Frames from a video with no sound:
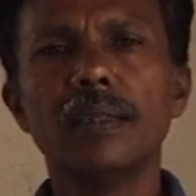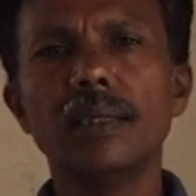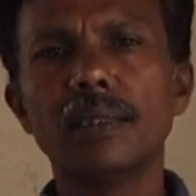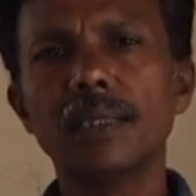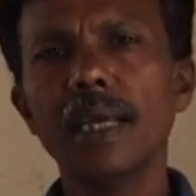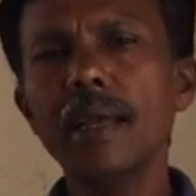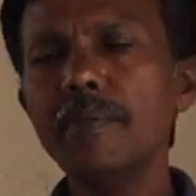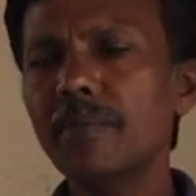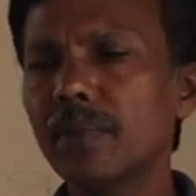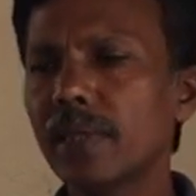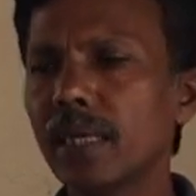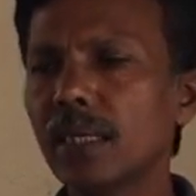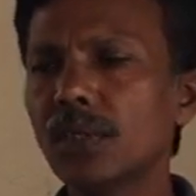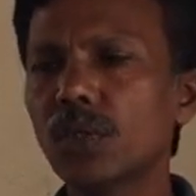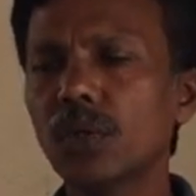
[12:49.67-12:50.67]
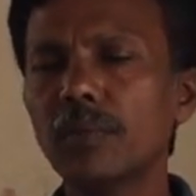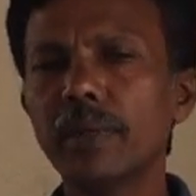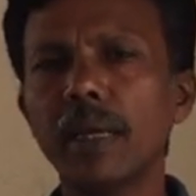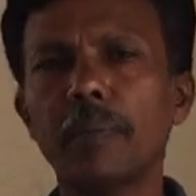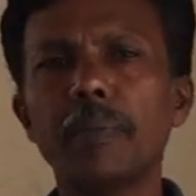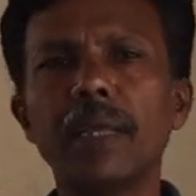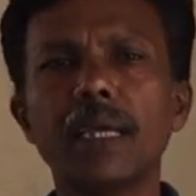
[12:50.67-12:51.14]
The same thing should
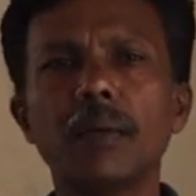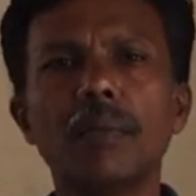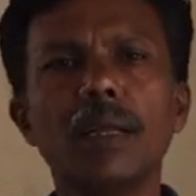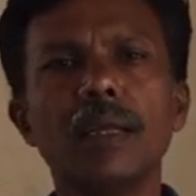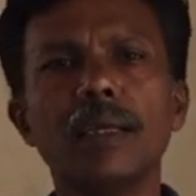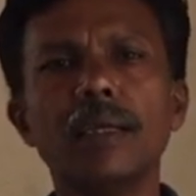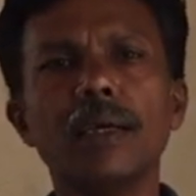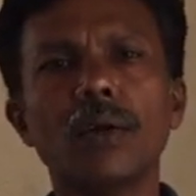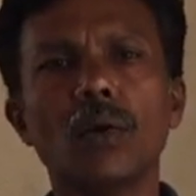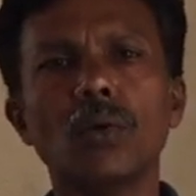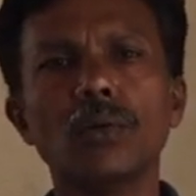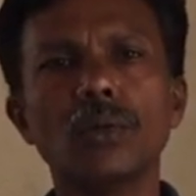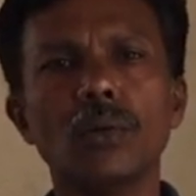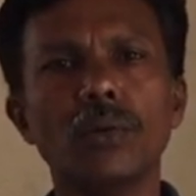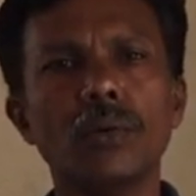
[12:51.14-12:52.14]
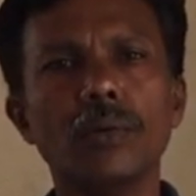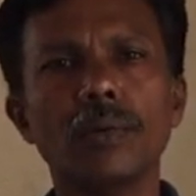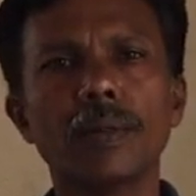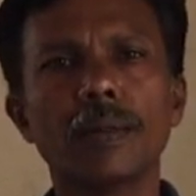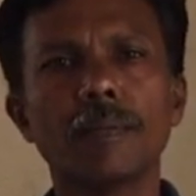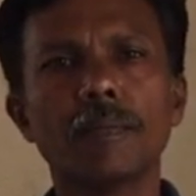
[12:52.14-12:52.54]
be applicable here also, no?